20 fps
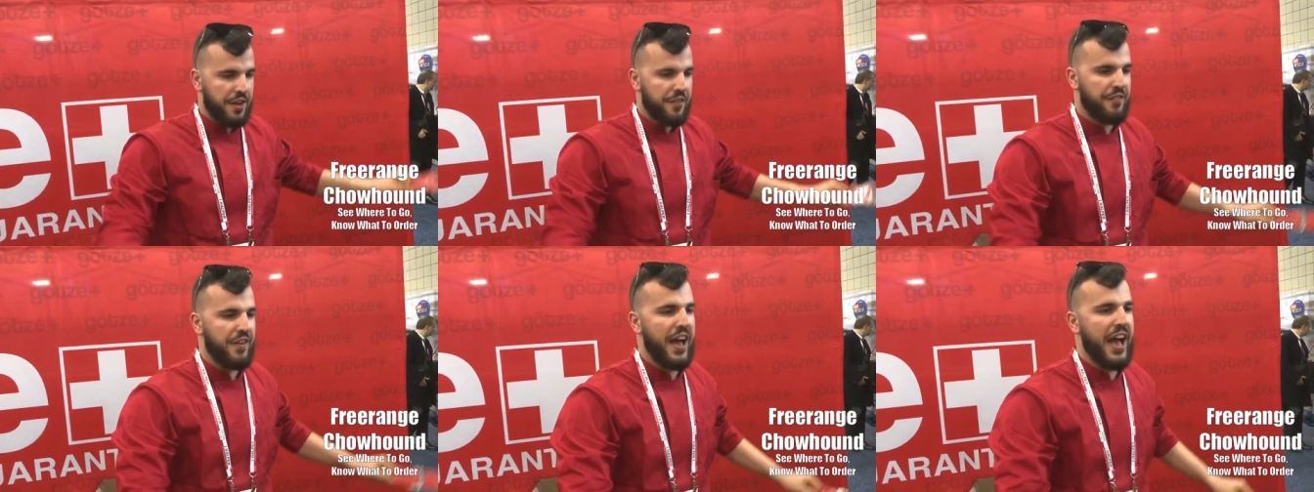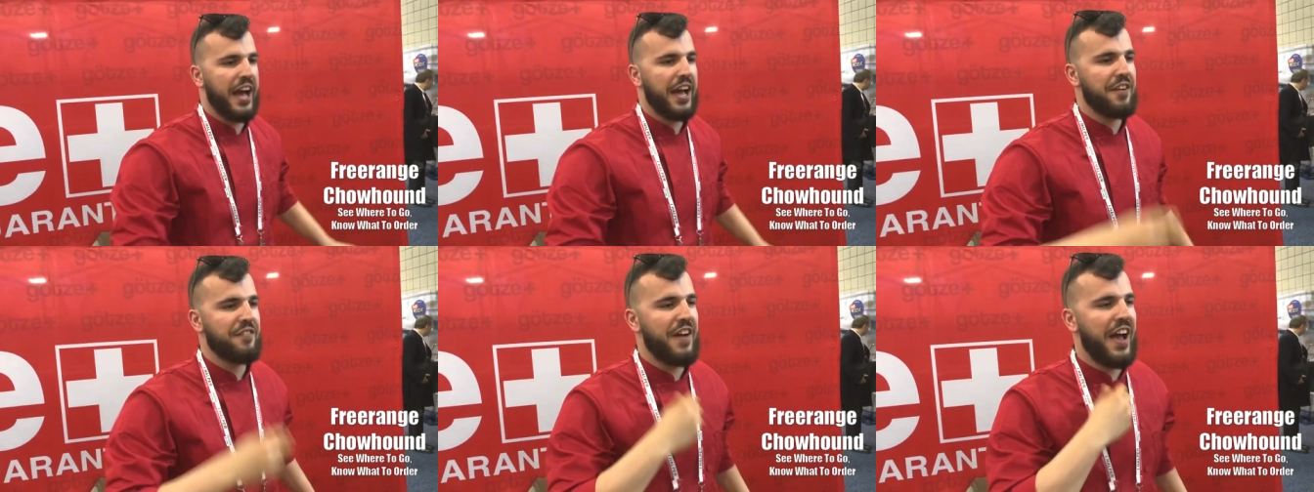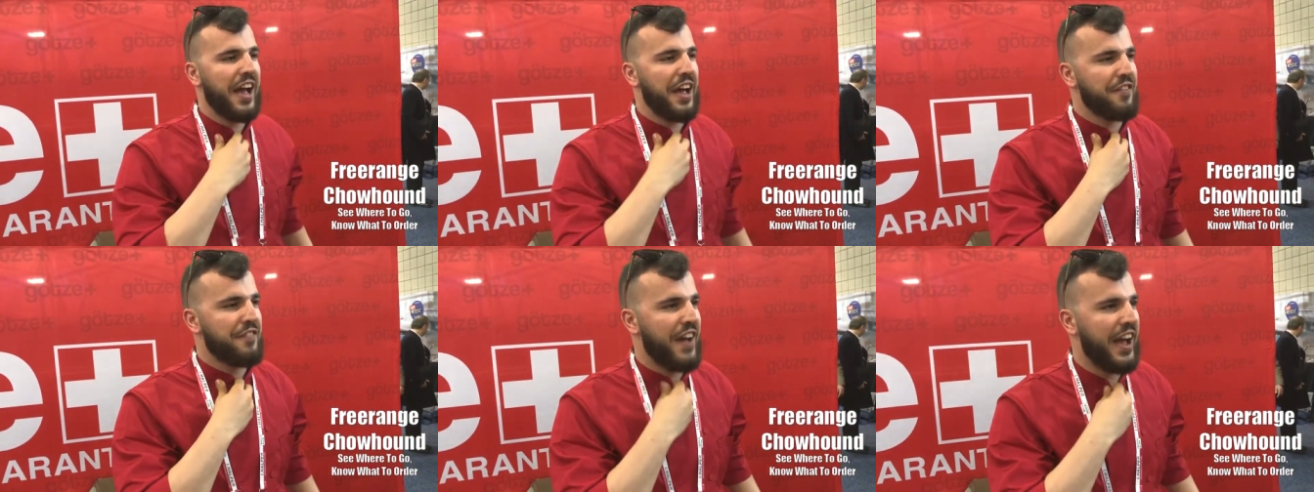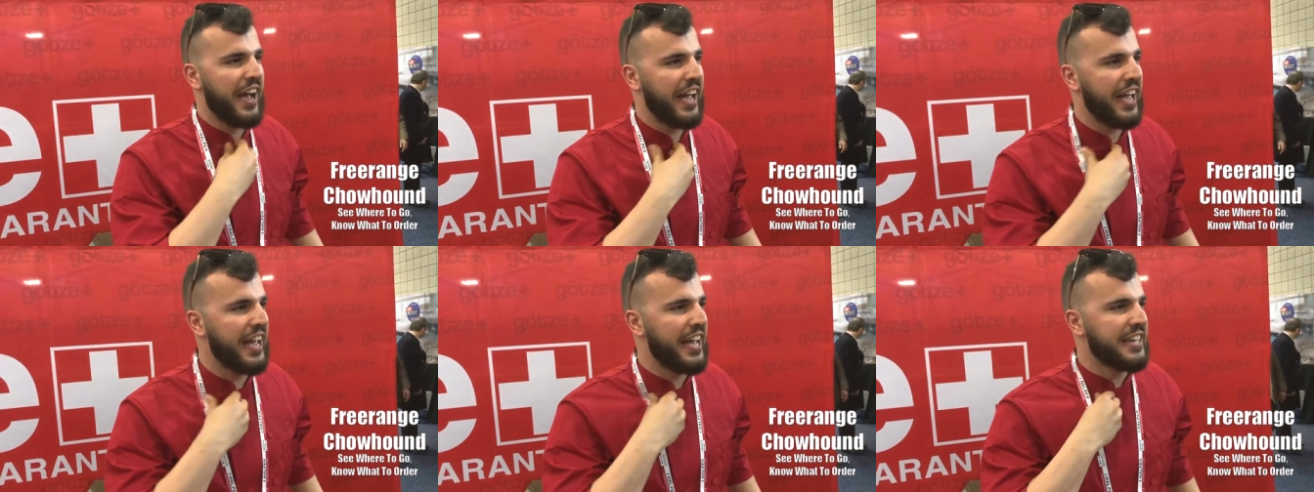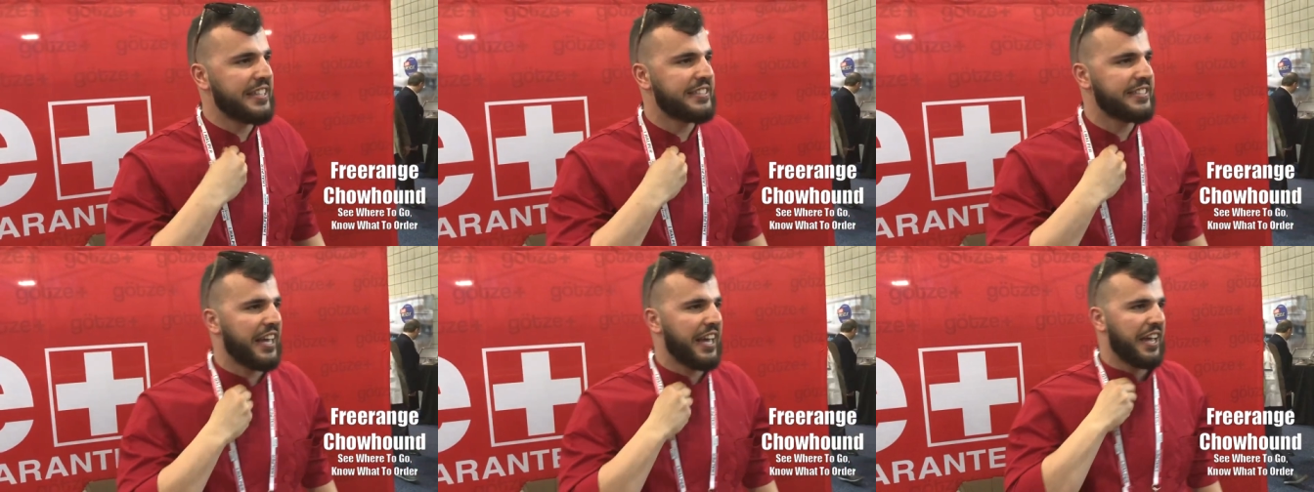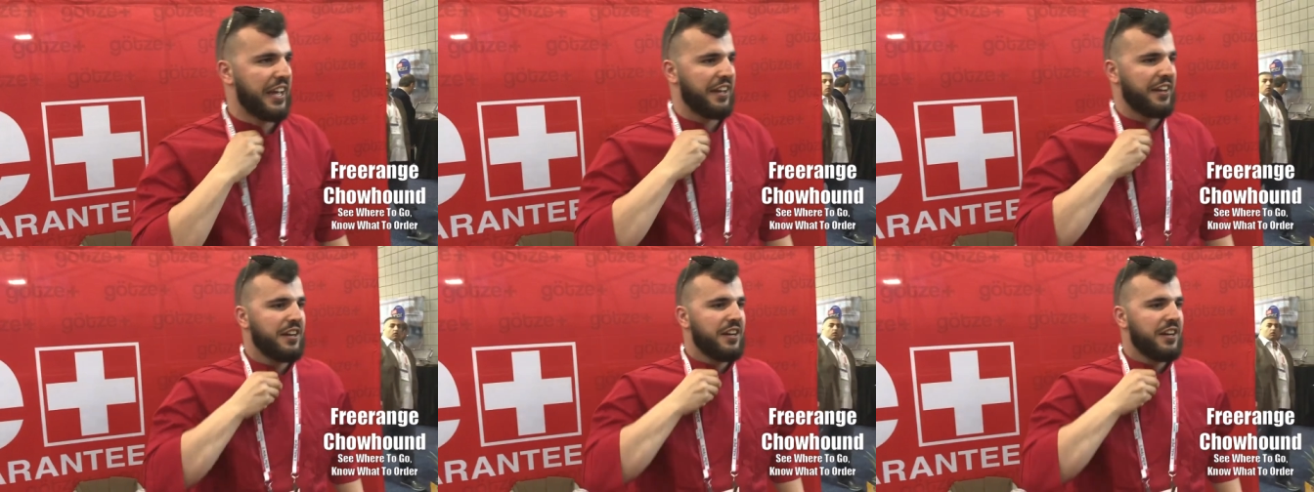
Very, very, very easy.